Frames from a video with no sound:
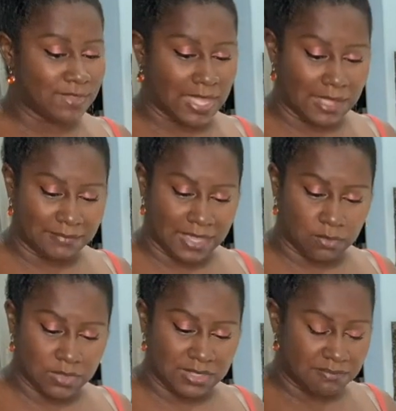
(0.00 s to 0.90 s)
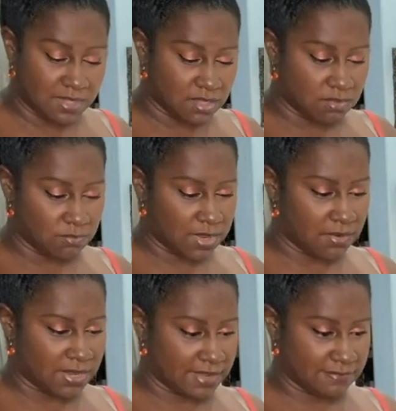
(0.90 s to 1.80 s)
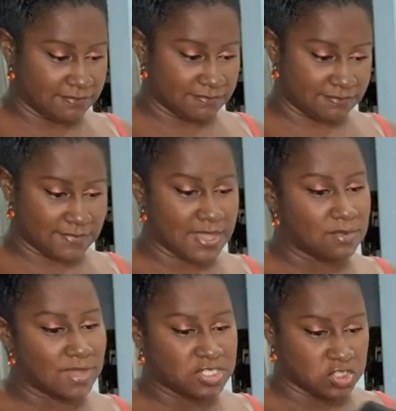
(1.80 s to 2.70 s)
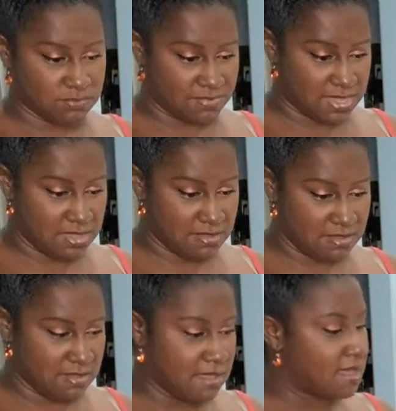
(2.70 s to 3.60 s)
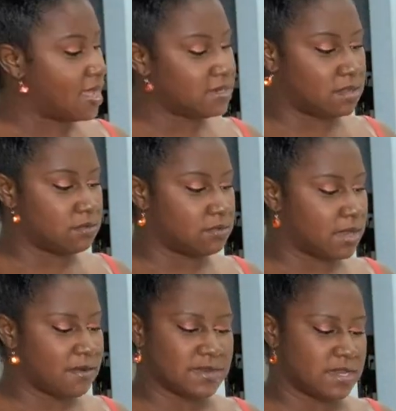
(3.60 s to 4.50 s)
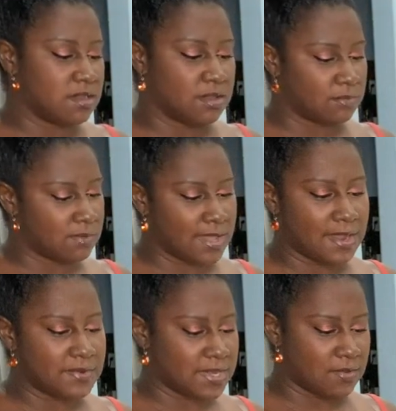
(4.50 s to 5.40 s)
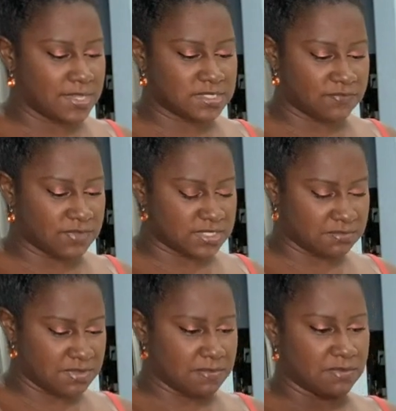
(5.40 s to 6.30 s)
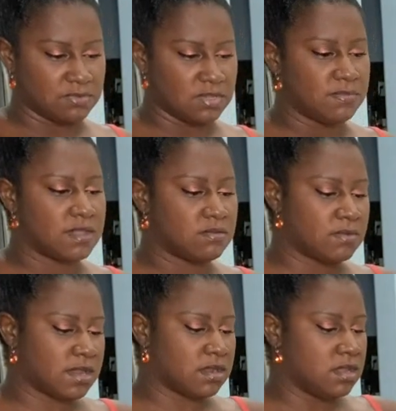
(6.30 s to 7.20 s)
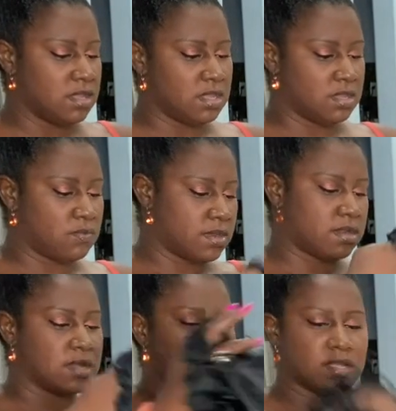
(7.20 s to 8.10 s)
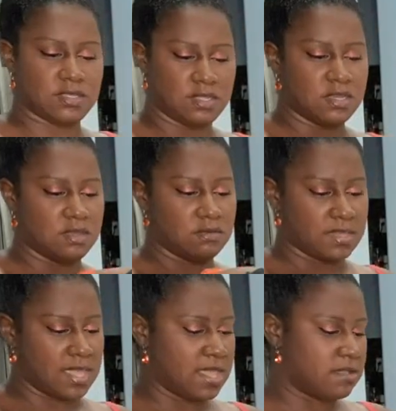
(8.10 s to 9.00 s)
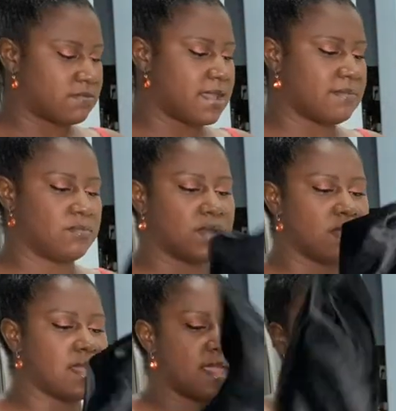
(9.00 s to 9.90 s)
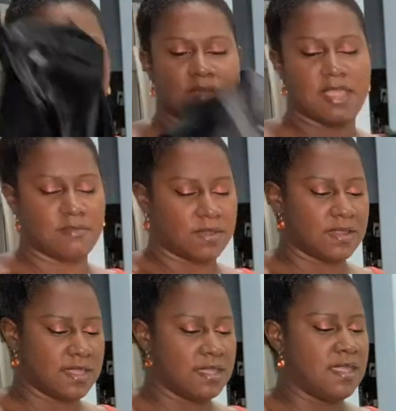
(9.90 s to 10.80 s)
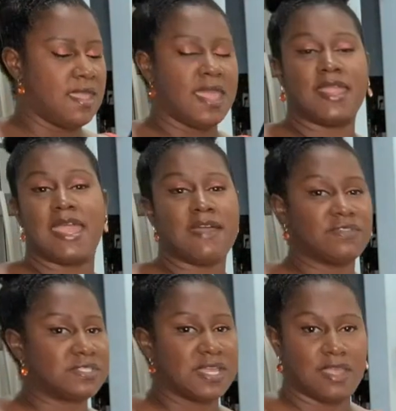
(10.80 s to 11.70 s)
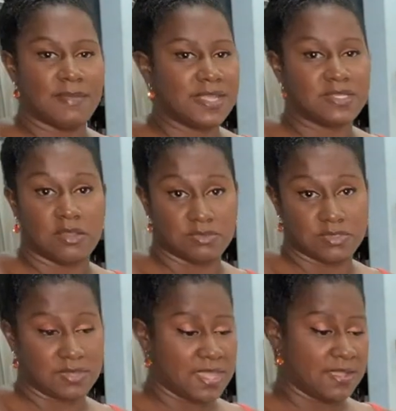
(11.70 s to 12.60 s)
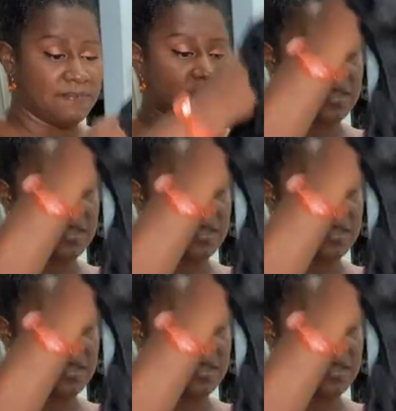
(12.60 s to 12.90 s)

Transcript: I'm not really big on wearing it. I know I should be. I already know. I used to fuss at people. You better wear a head wrap, wear a head wrap, and half the time I don't, okay?